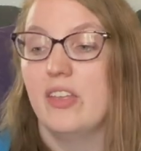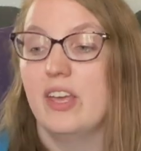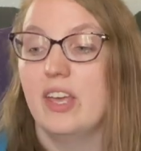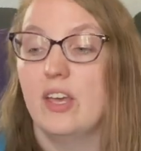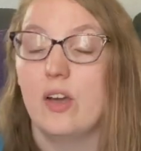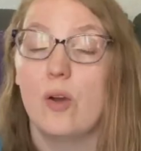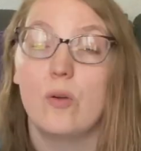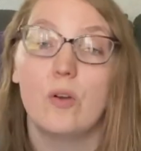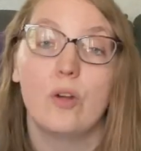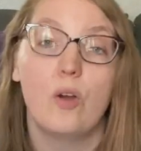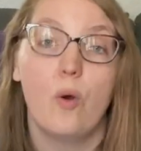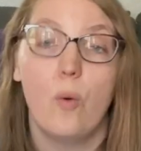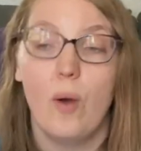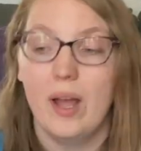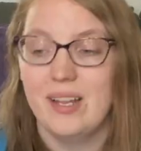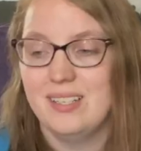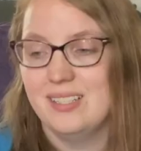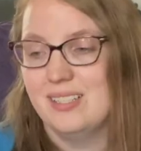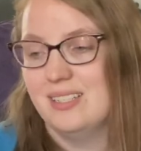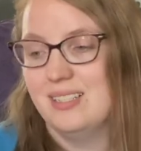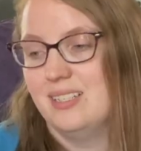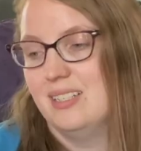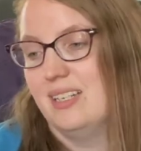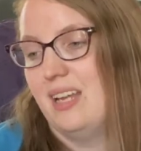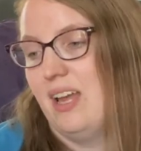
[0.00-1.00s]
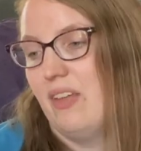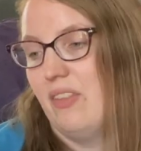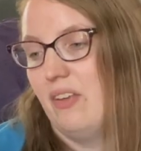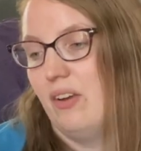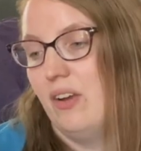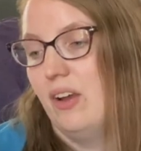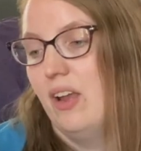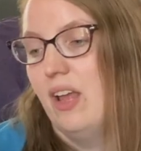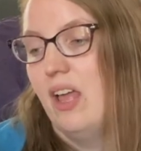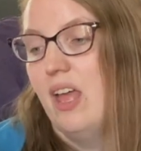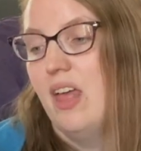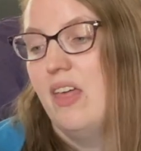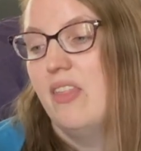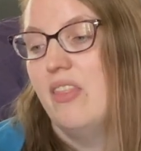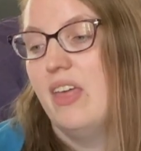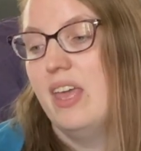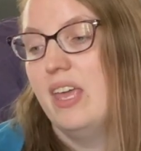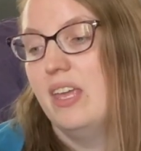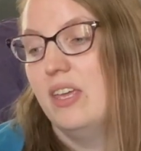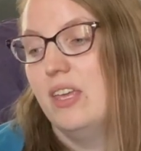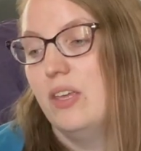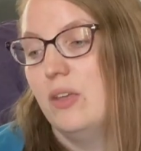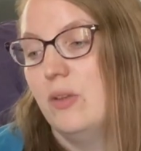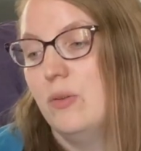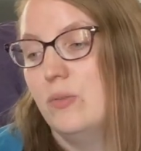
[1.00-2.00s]
They go to quests together.
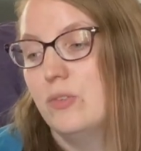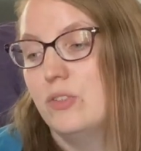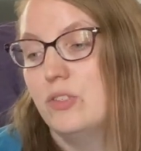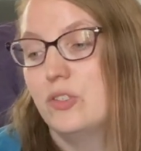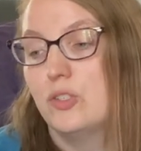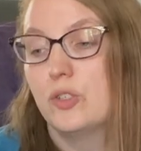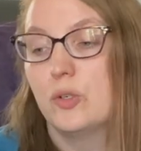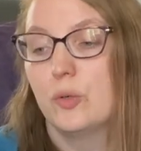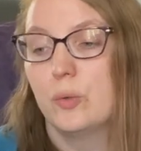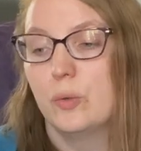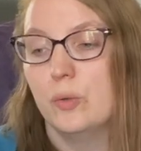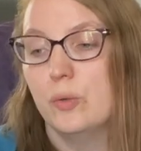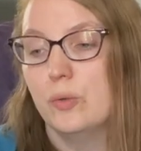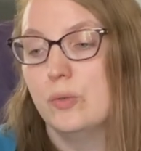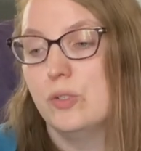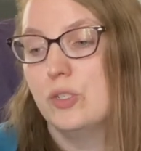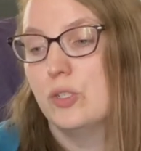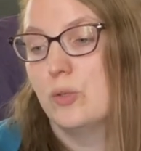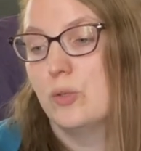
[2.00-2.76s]
They use True